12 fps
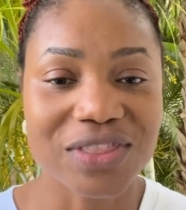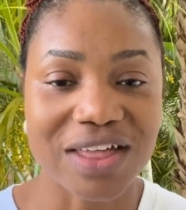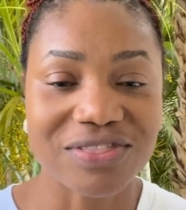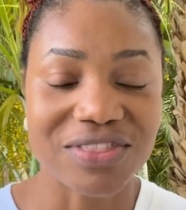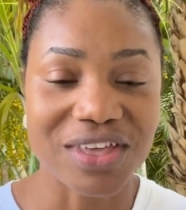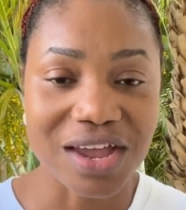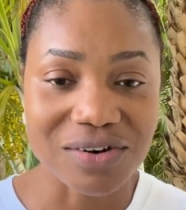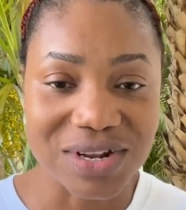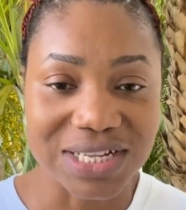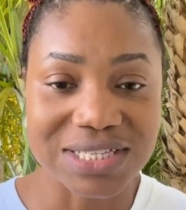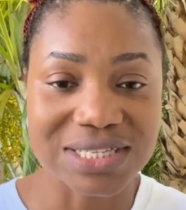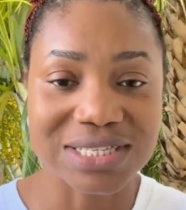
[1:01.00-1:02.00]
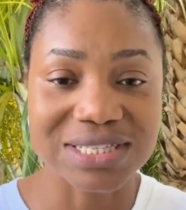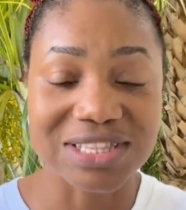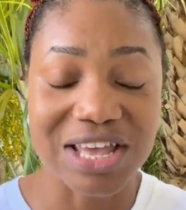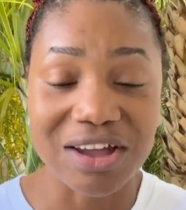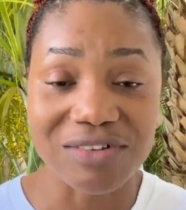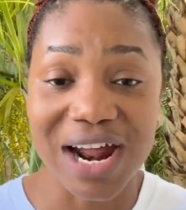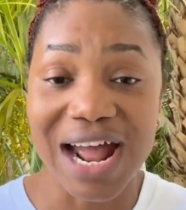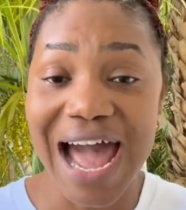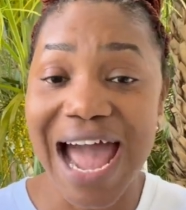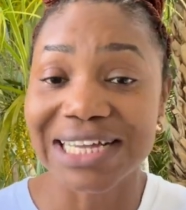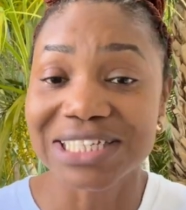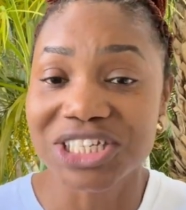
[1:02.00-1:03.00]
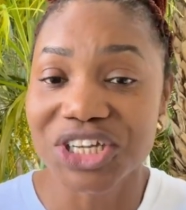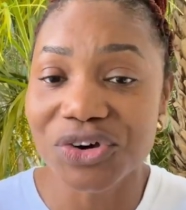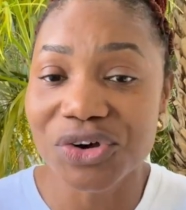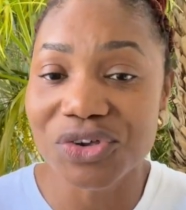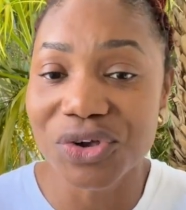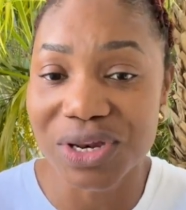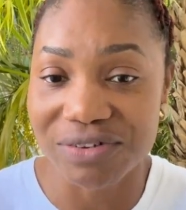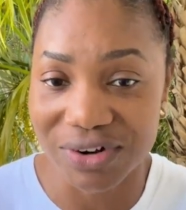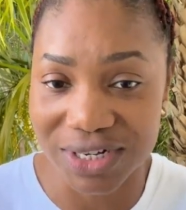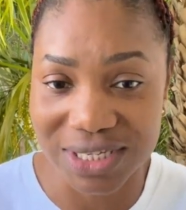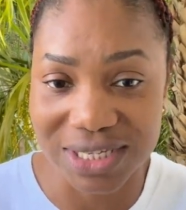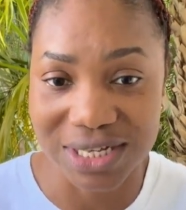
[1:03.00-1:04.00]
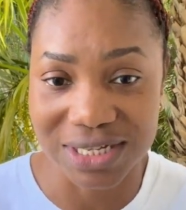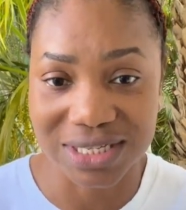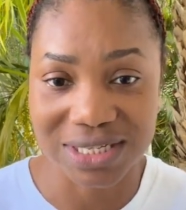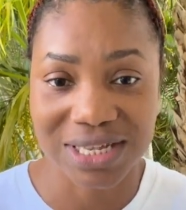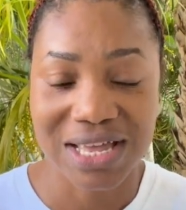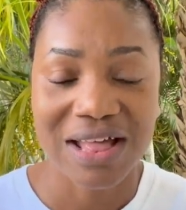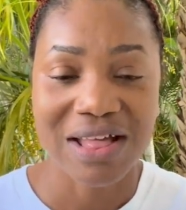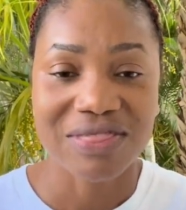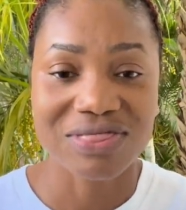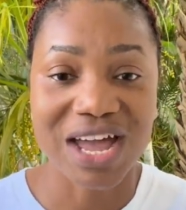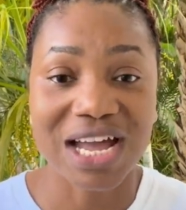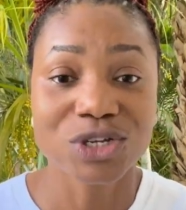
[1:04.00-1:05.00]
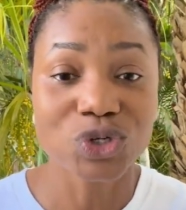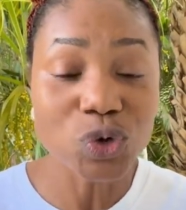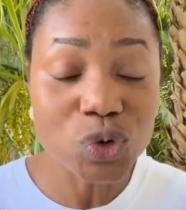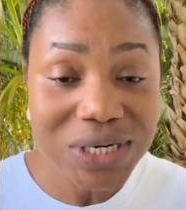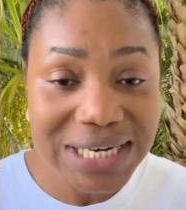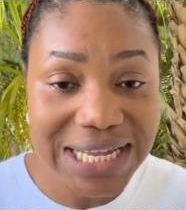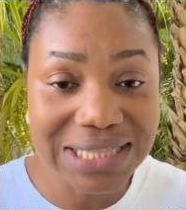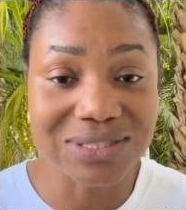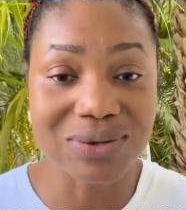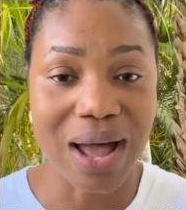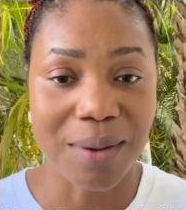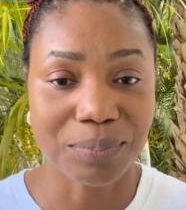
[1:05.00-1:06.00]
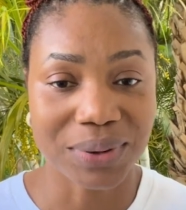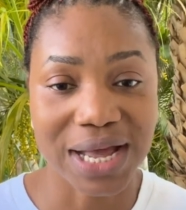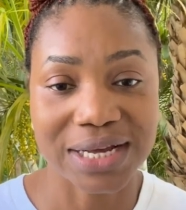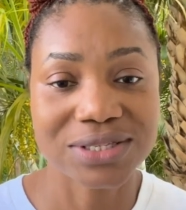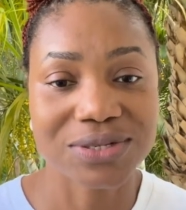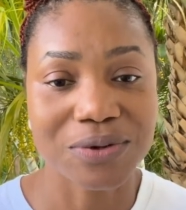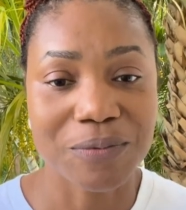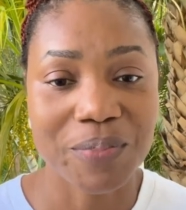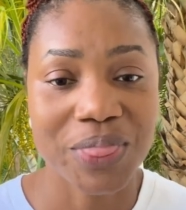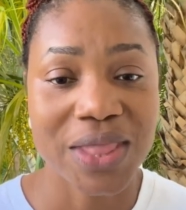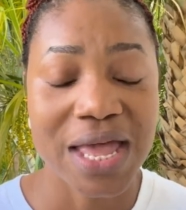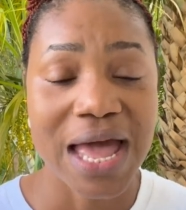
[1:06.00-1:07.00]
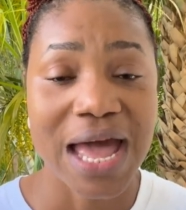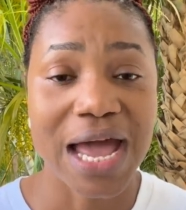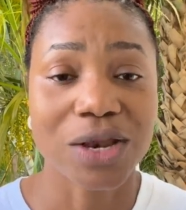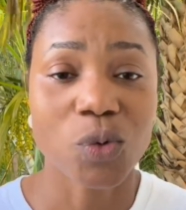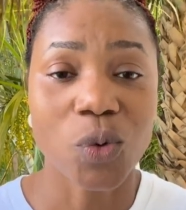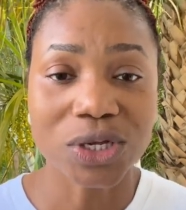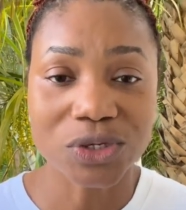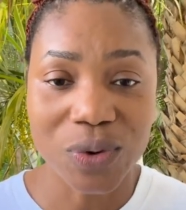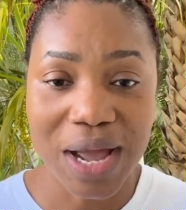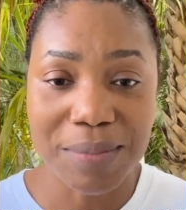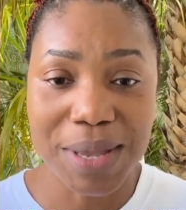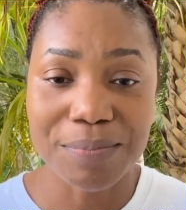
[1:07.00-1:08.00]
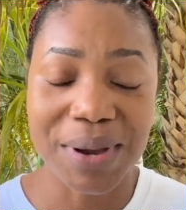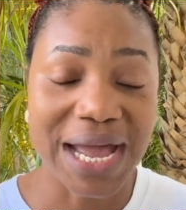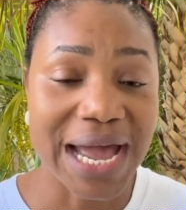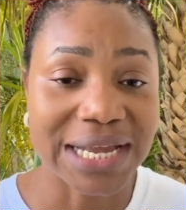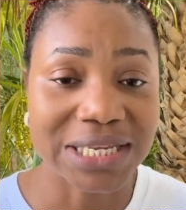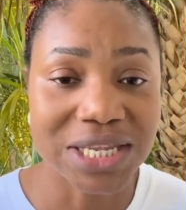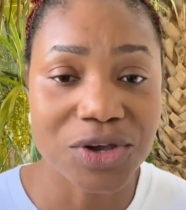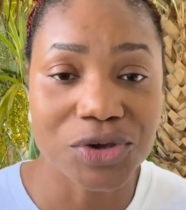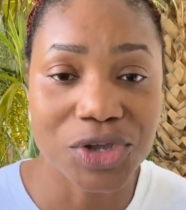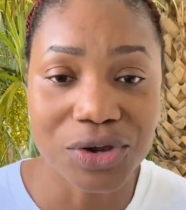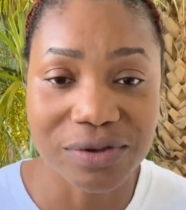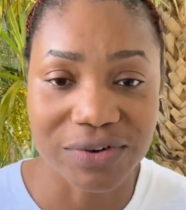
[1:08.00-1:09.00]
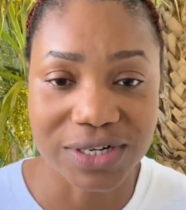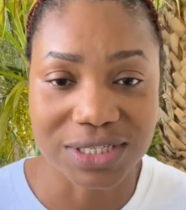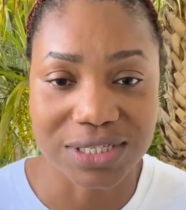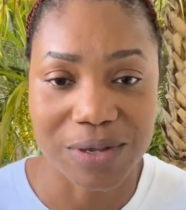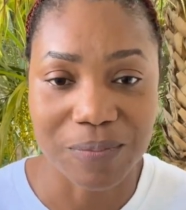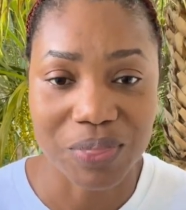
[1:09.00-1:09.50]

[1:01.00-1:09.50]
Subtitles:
that there are ideal universities that you need to apply to. And what do I mean by ideal university?